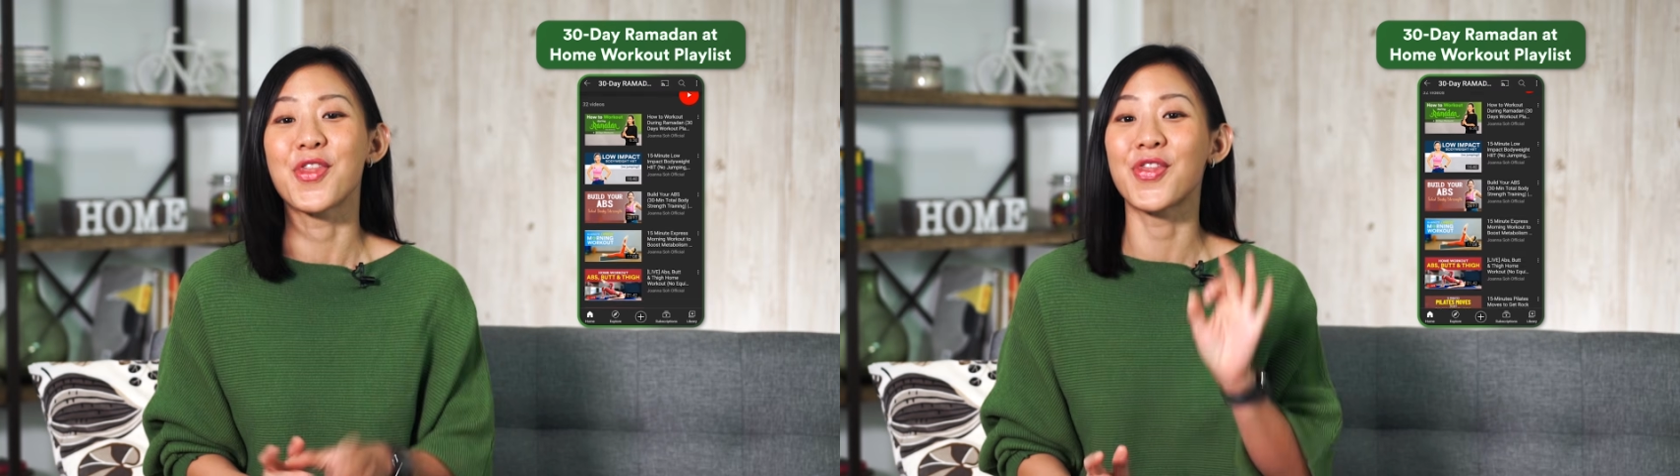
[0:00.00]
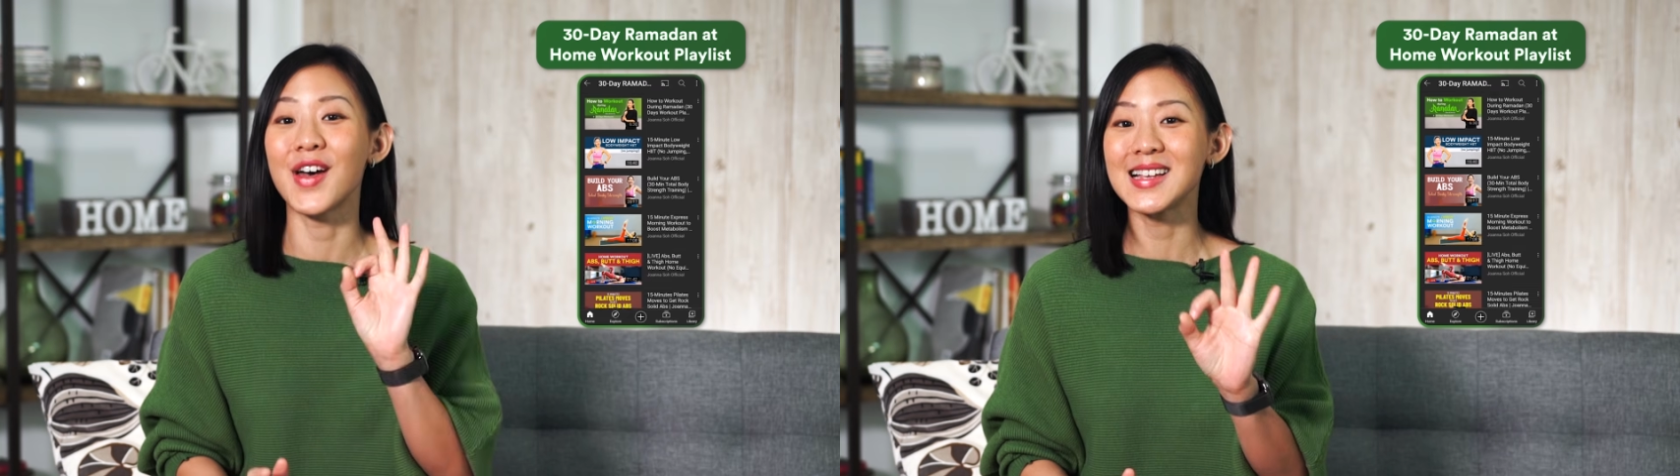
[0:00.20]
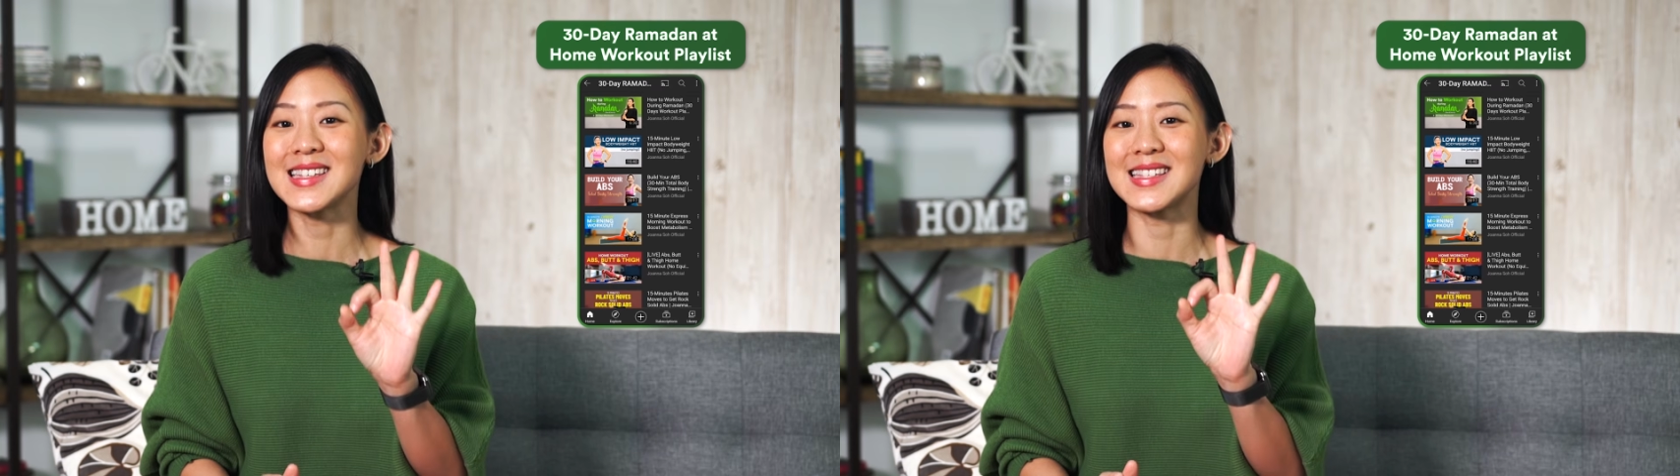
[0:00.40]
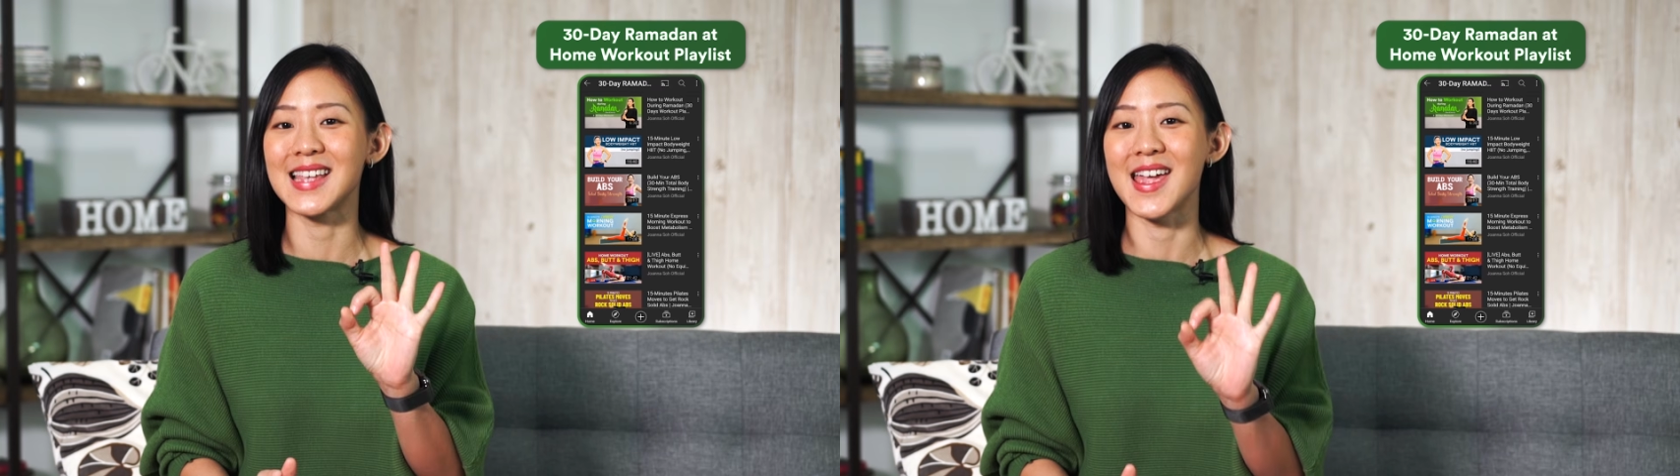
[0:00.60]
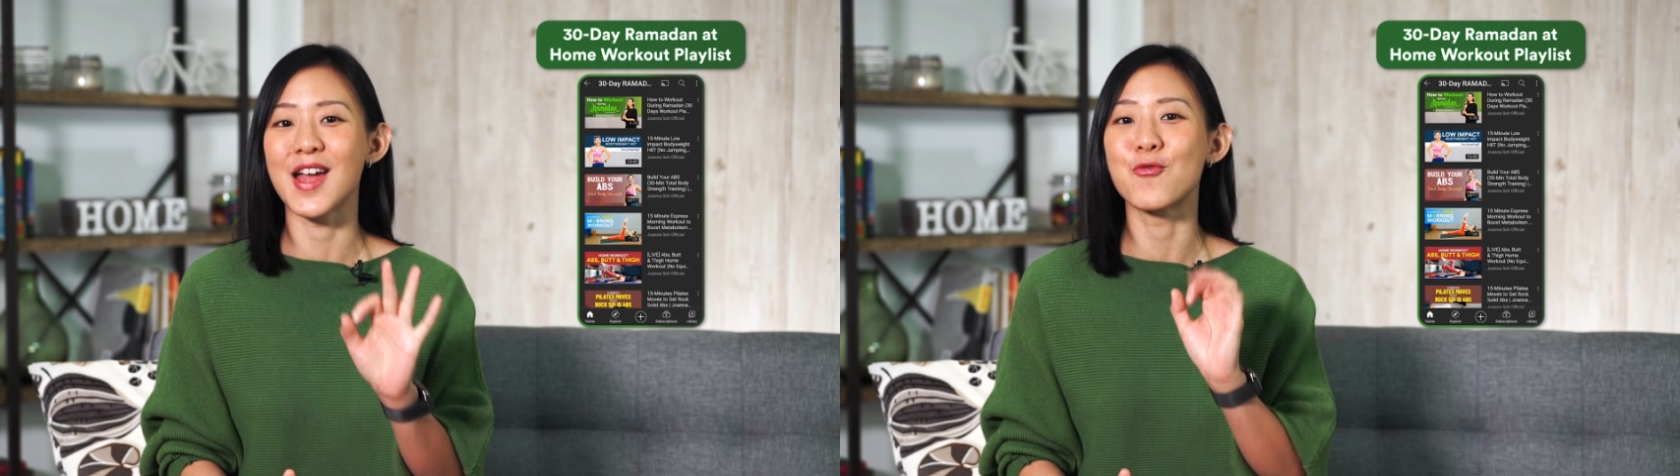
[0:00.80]

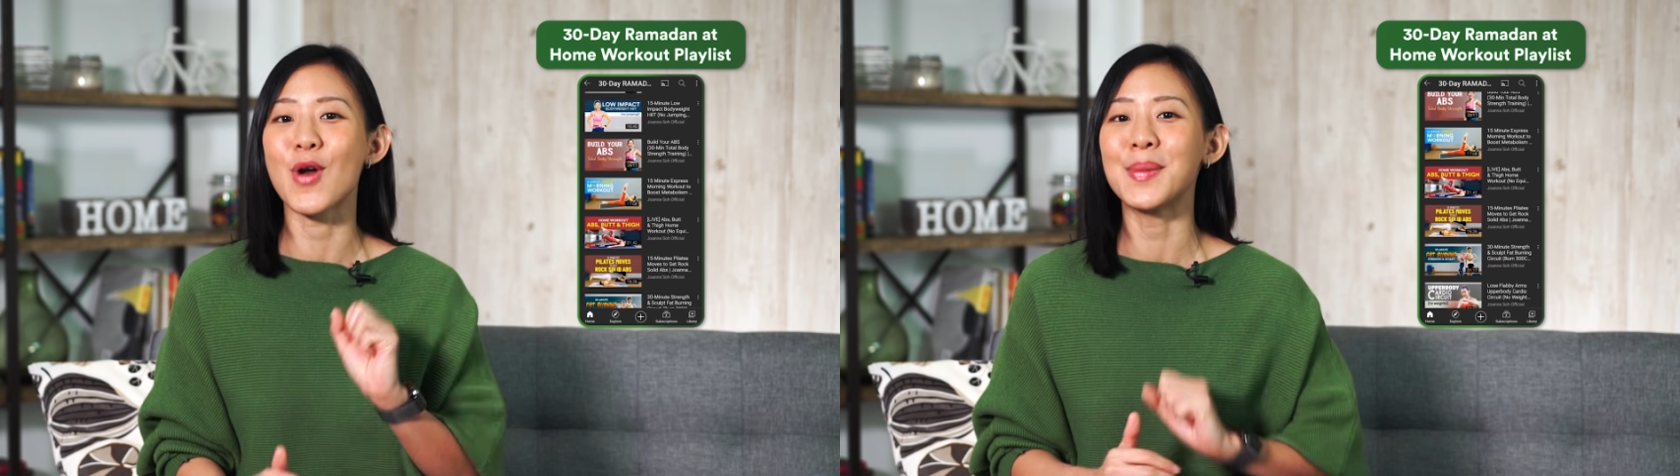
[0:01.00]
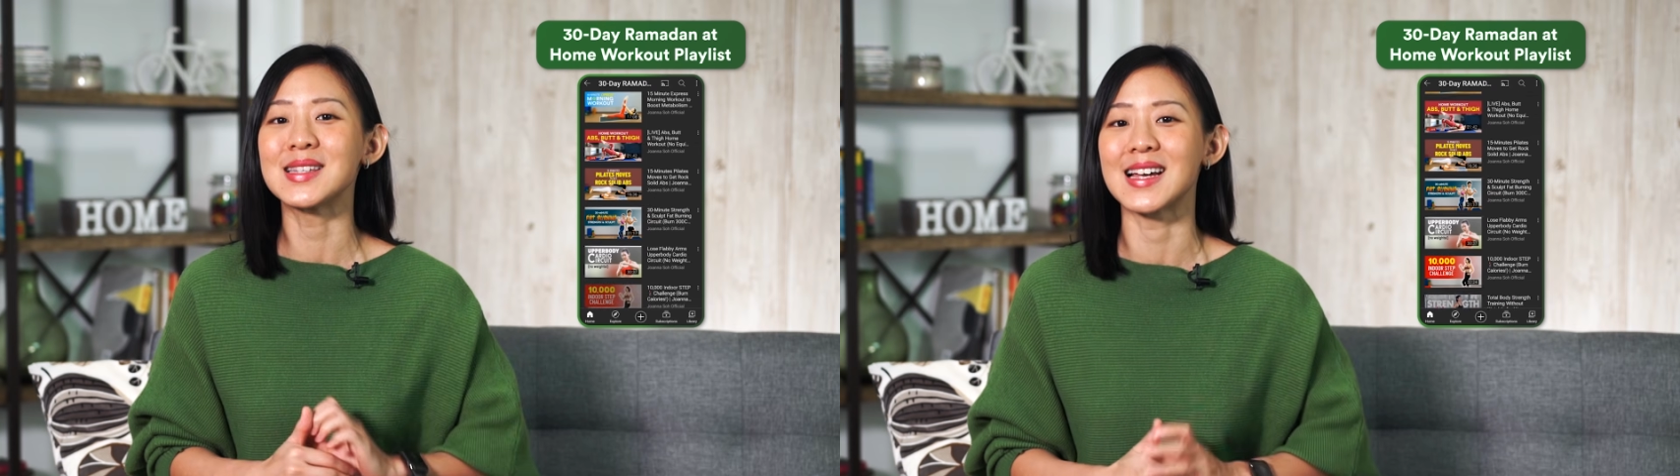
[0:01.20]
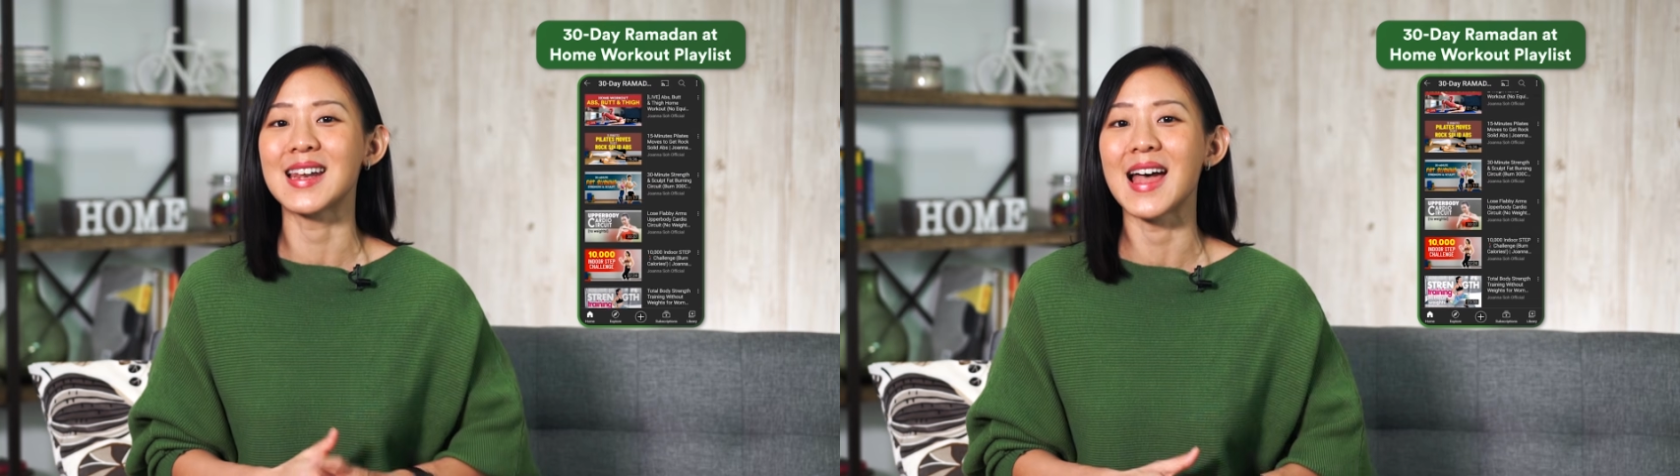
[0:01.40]
30-day Ramadan